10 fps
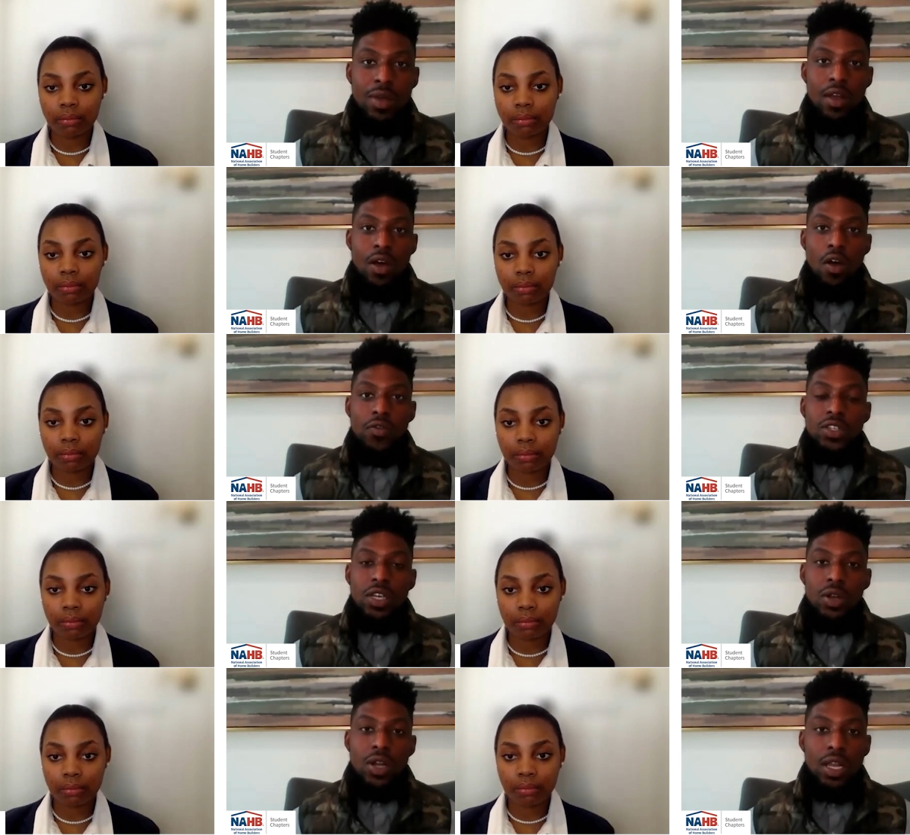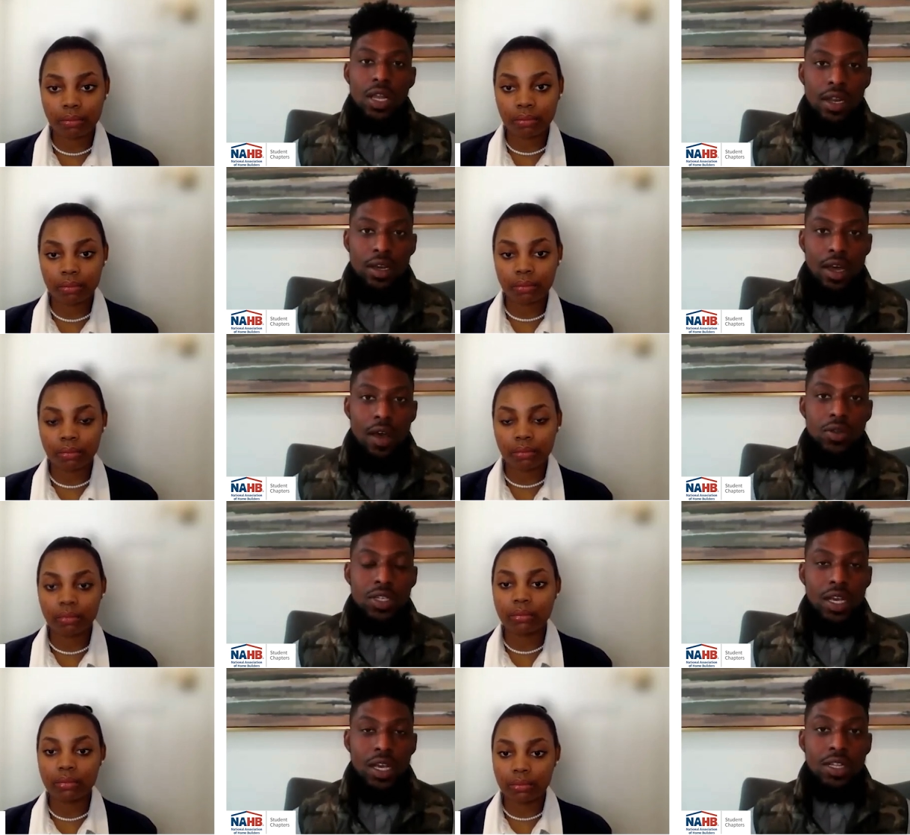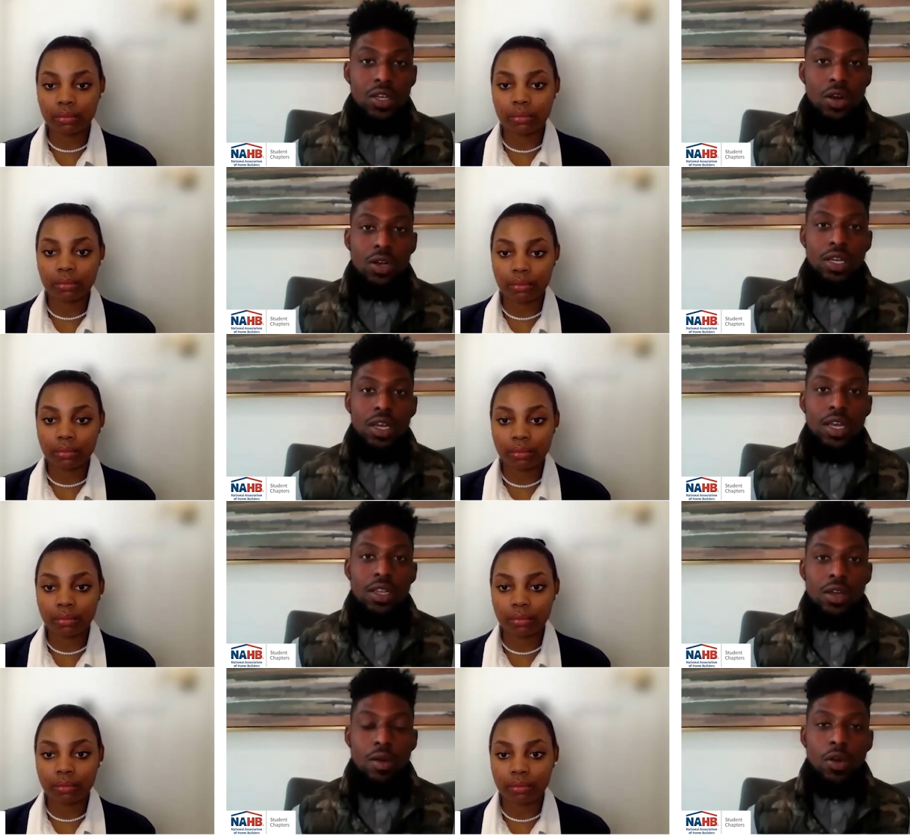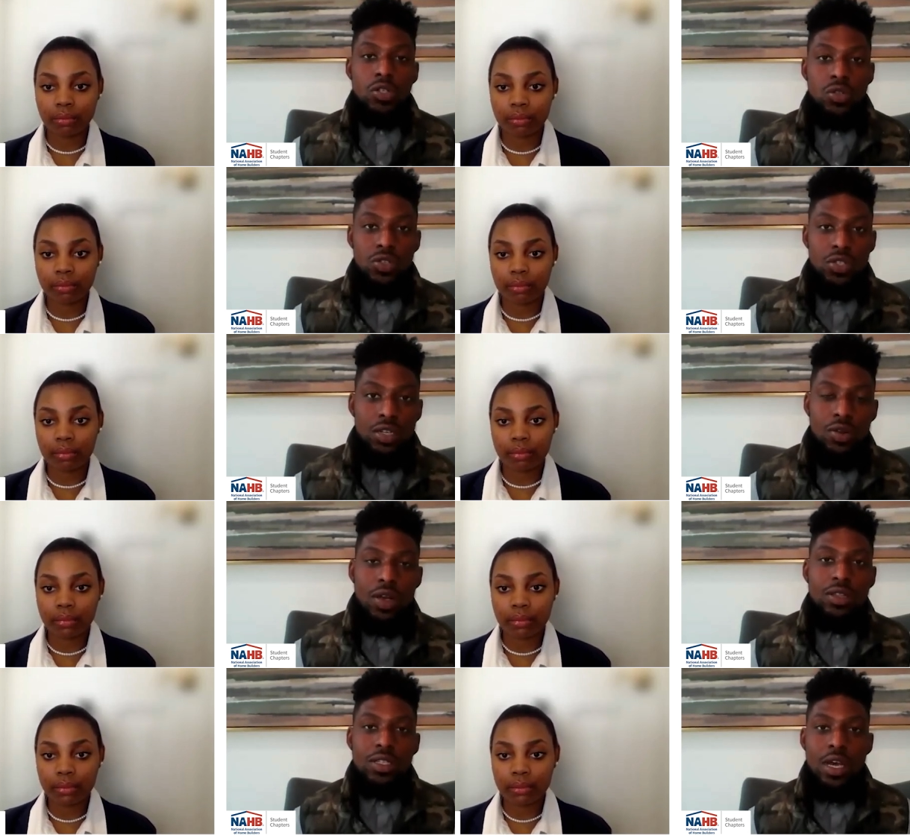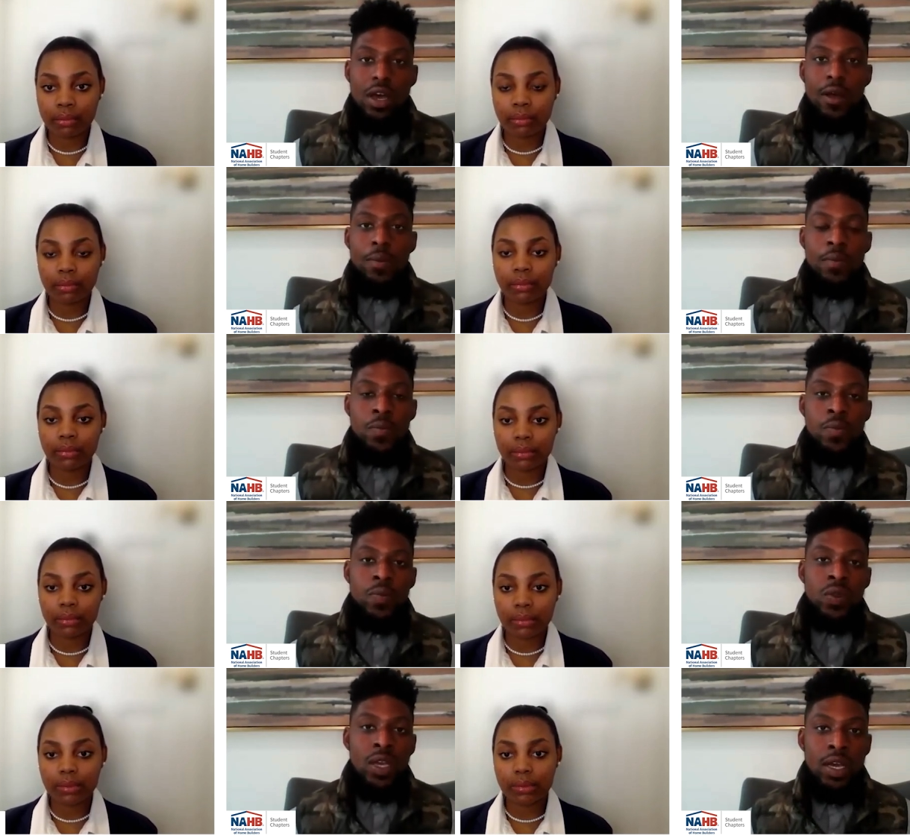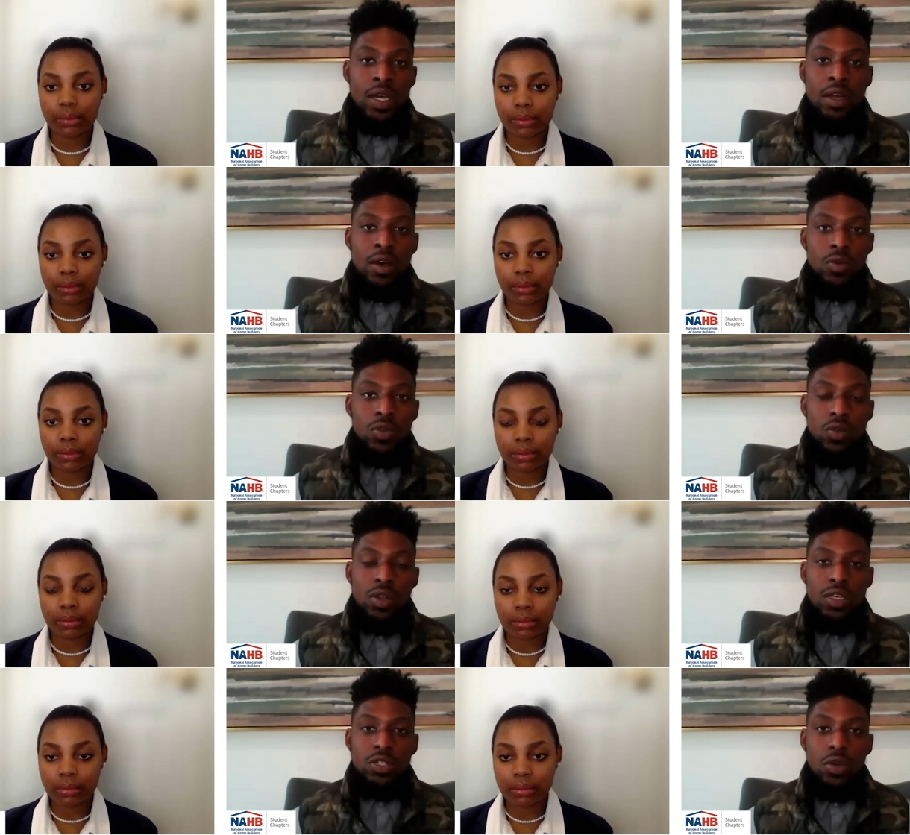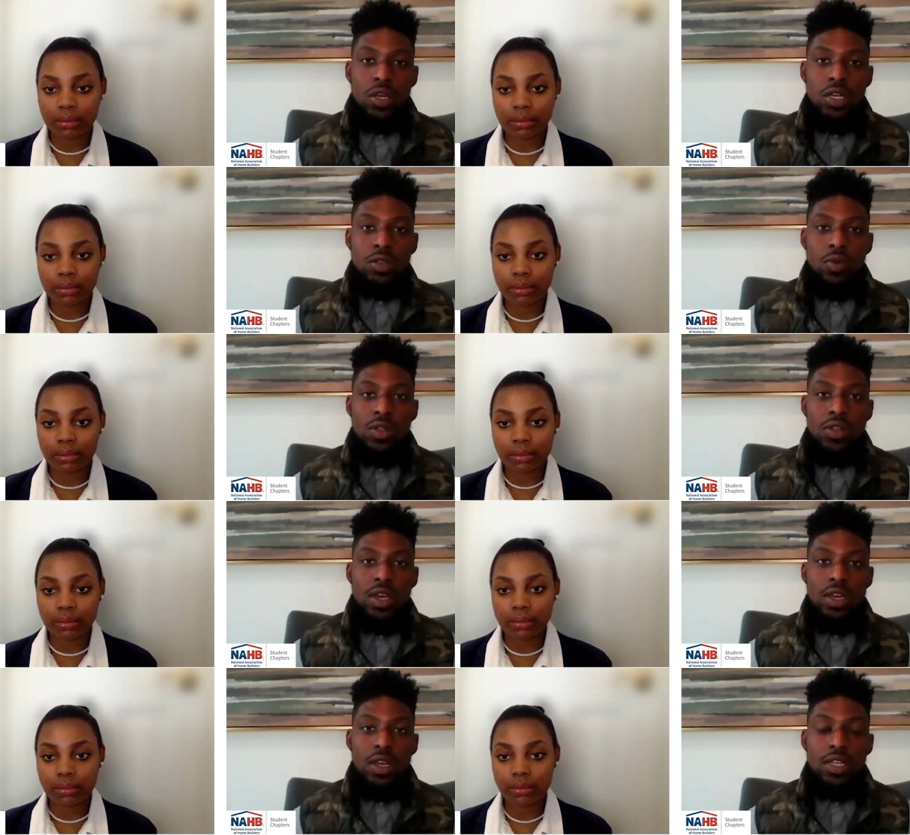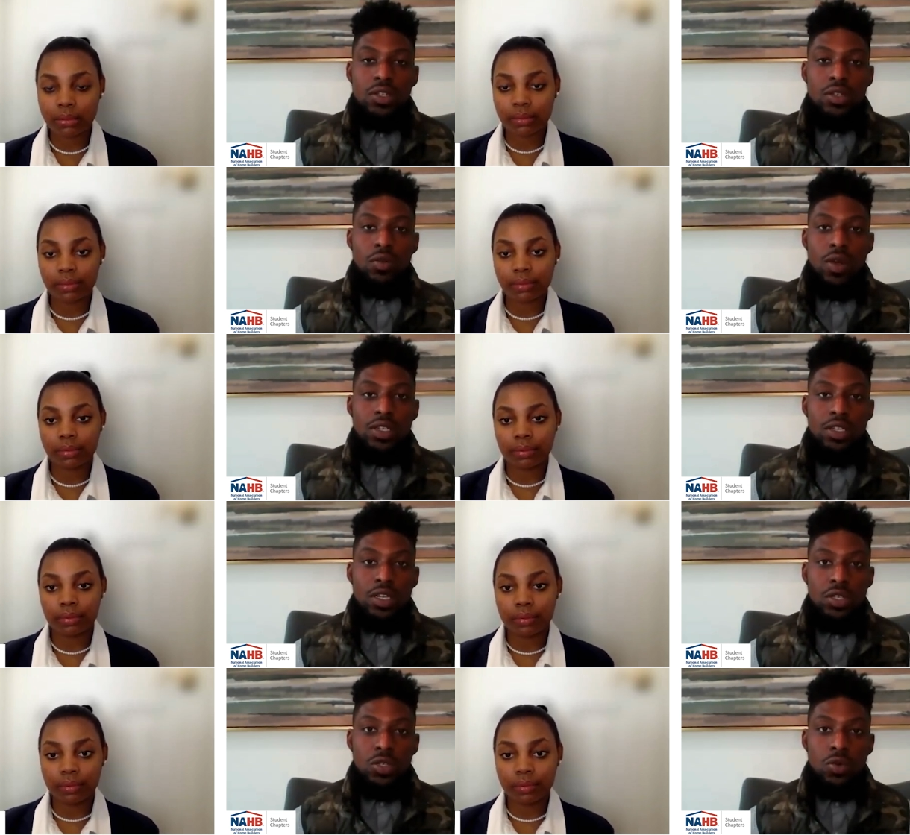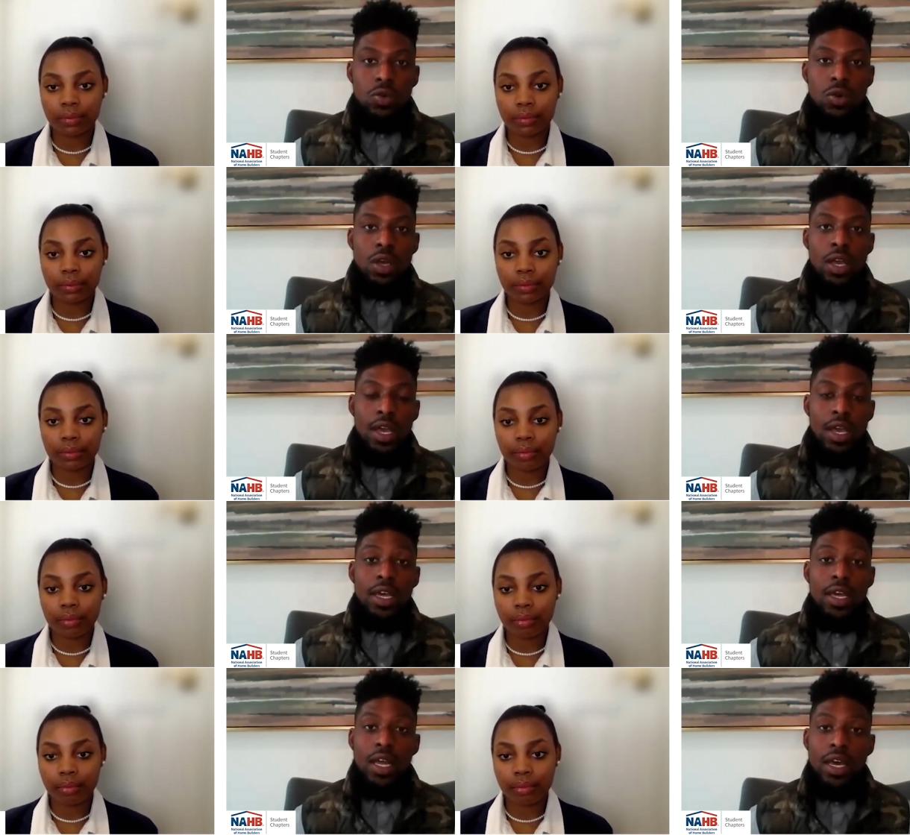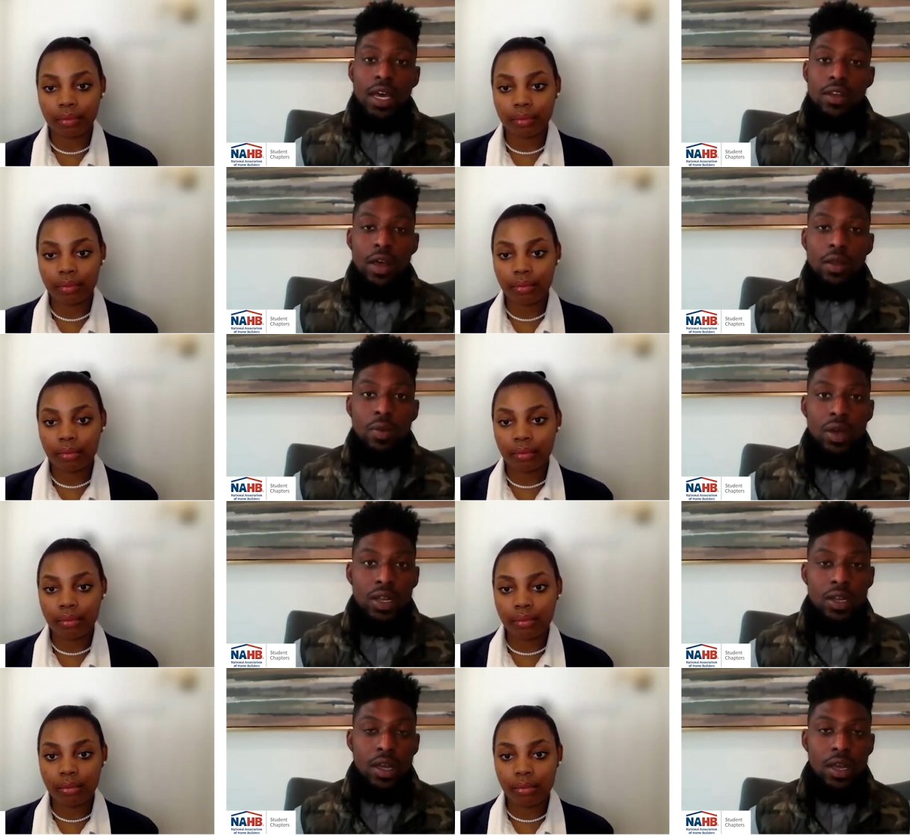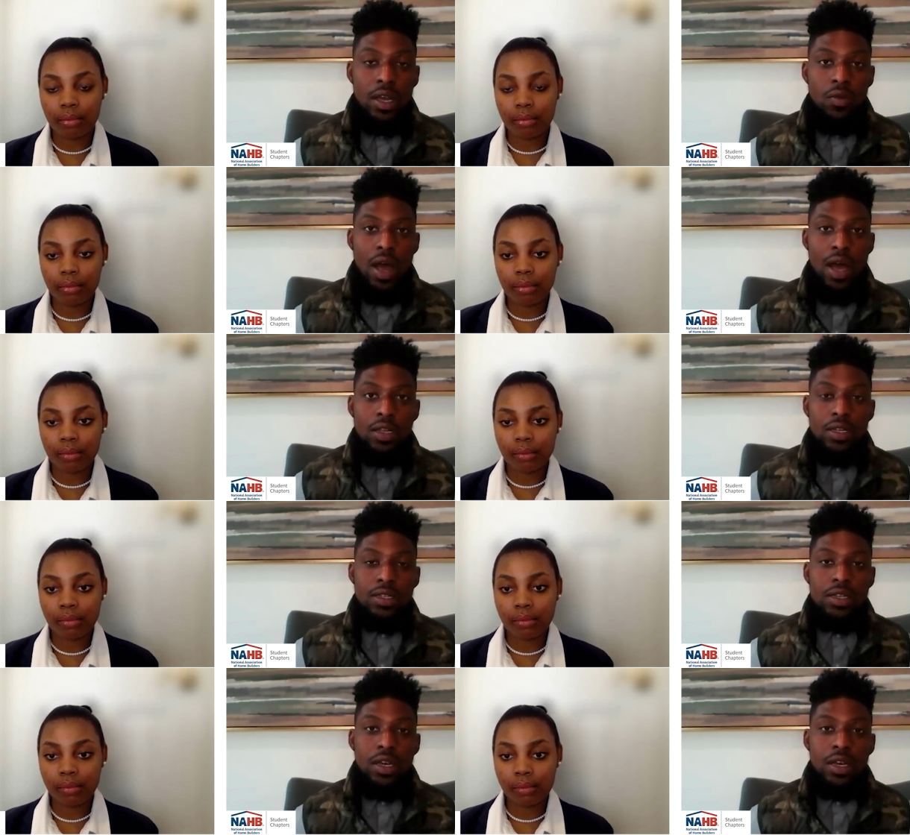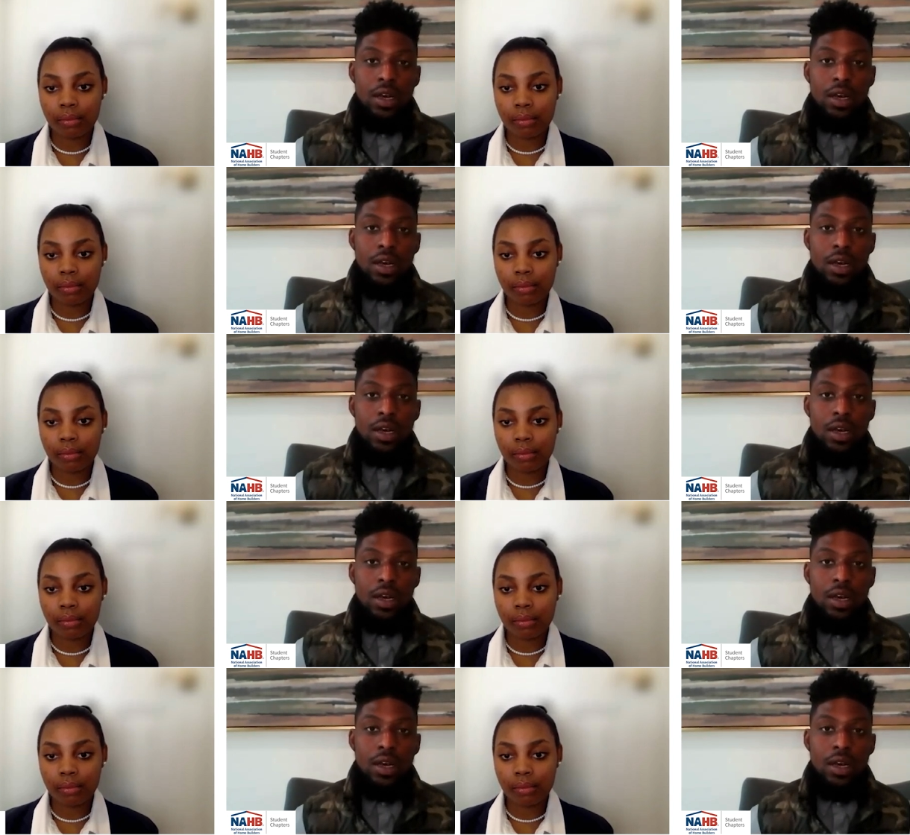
Speaker 1: They had an office here in Atlanta. I was interning in the commercial sector at the time, and was really intrigued with getting into residential and land development, and Ryland